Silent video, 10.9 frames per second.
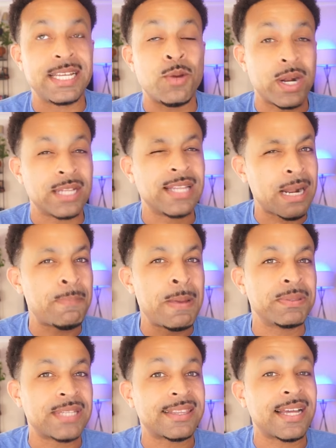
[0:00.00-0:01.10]
when a lot of
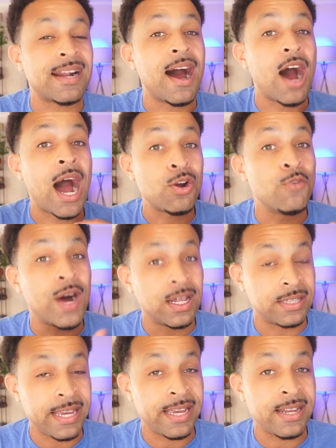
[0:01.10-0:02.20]
people thought that Otto
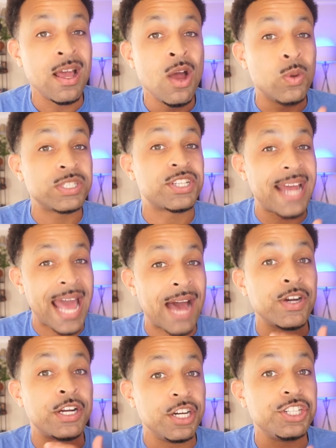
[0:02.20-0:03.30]
Wallin was going to have a
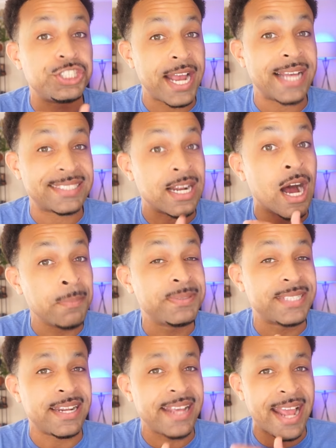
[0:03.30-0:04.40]
good chance at
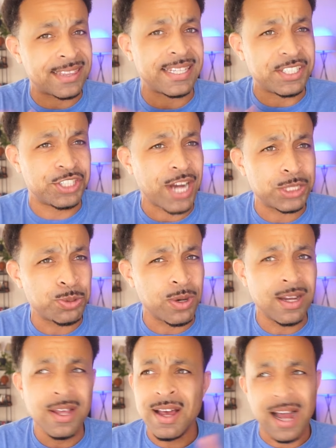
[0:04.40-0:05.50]
upsetting Anthony Joshua,
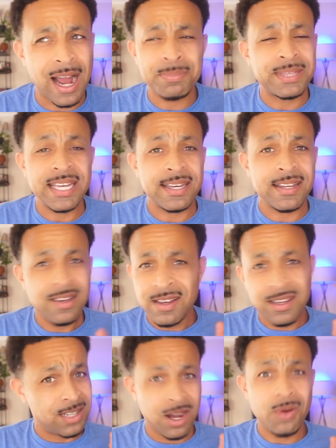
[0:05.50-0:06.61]
I'm thinking,
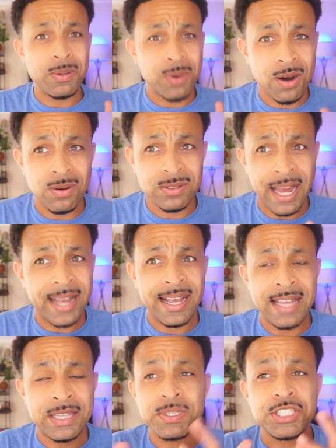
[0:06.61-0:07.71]
no, he won't. Like,
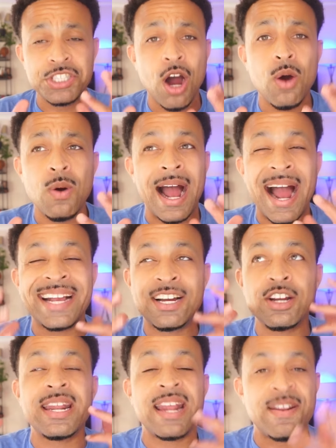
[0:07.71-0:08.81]
there was no, I
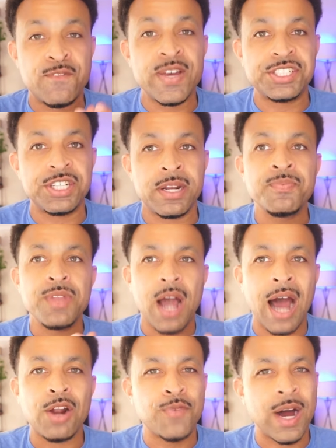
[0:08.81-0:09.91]
couldn't envision
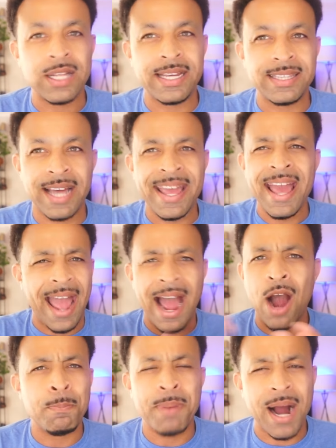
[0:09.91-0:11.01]
Otto Wallin like
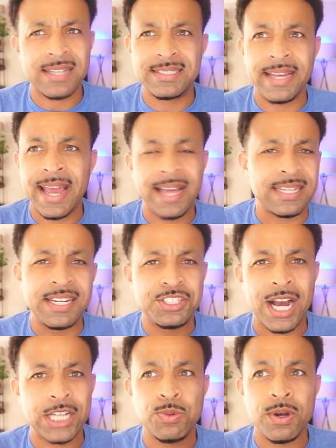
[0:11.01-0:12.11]
outboxing Anthony
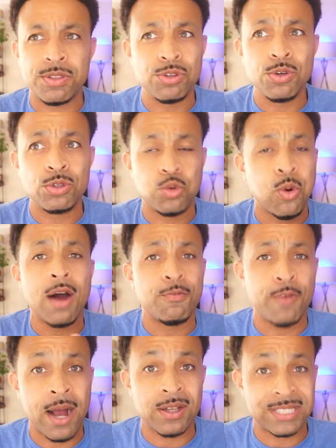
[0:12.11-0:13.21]
Joshua through 12
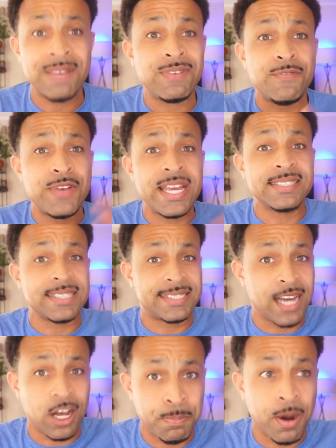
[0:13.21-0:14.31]
rounds, even if he is a
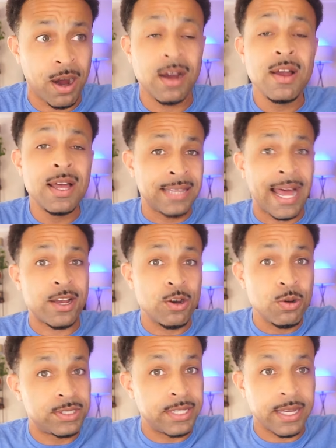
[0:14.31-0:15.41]
southpaw like
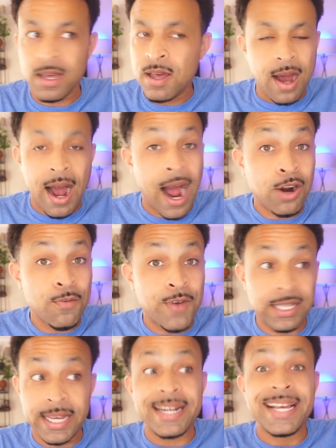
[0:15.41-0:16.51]
Usyk. Otto
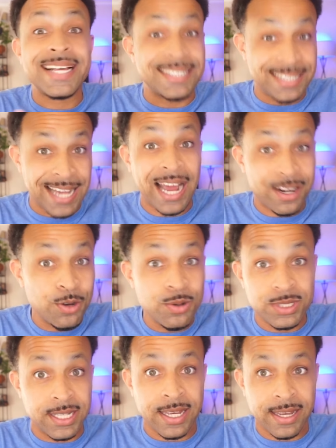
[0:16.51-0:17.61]
Wallin is not
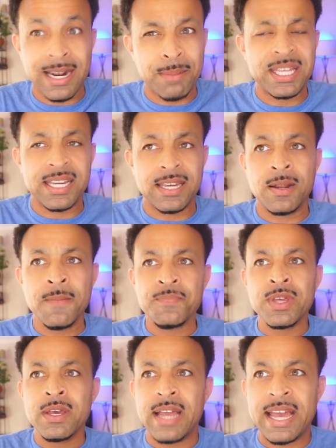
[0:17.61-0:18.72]
Usyk. And I'm thinking,
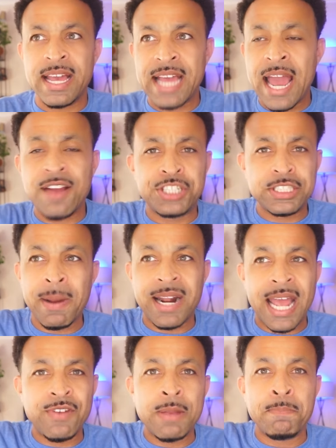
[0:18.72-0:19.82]
just about
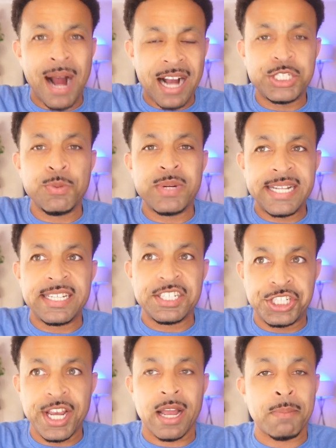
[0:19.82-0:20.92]
every box you would need to
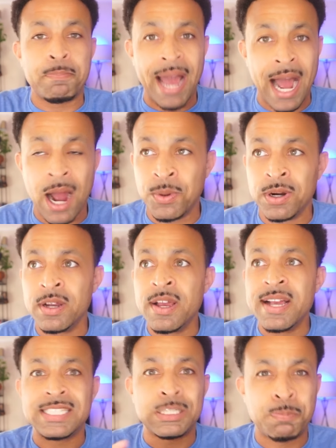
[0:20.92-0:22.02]
check: power,
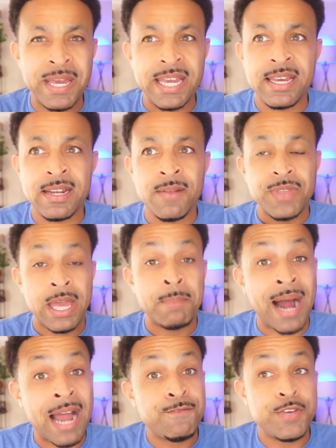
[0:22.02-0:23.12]
speed, in
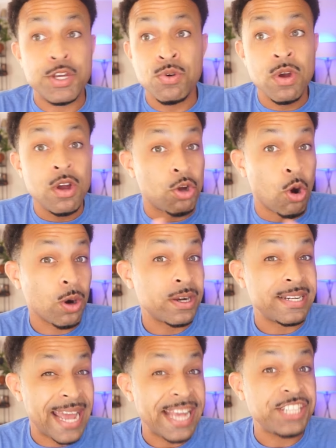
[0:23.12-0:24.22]
my view,
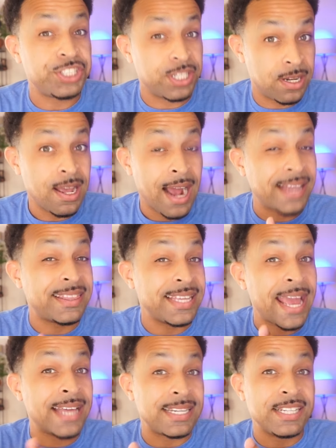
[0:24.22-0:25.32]
coordination. I think
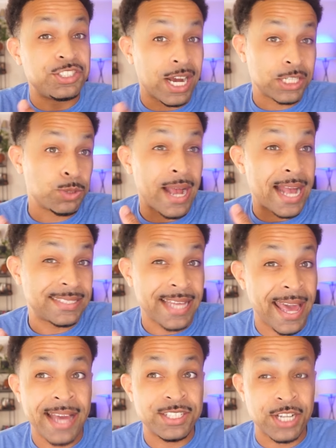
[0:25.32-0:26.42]
Anthony Joshua has the
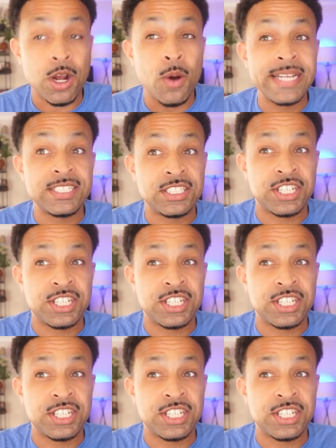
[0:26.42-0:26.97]
edge. I know he's